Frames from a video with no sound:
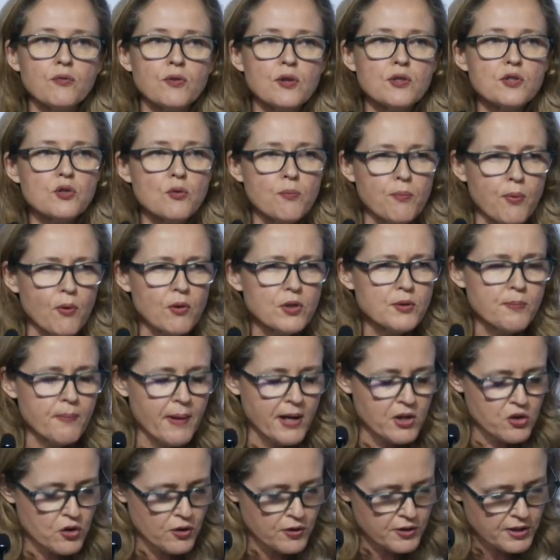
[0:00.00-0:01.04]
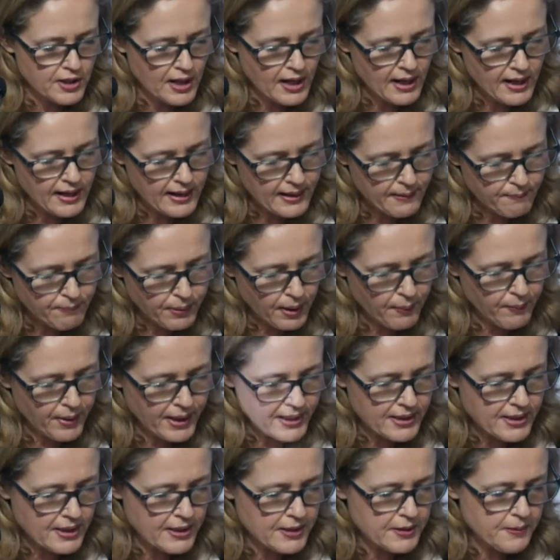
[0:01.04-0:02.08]
the support measures
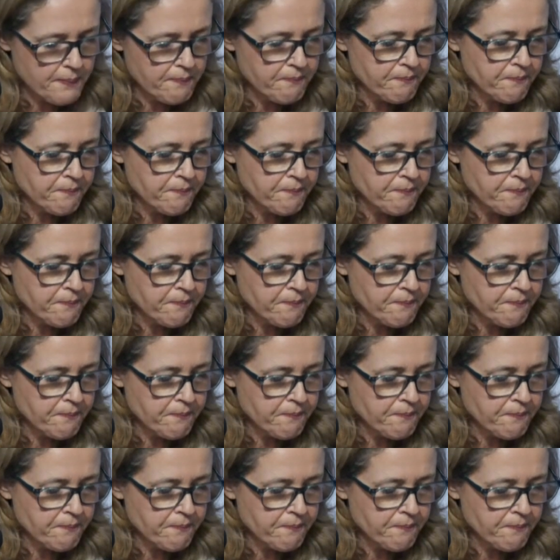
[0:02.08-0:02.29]
implemented.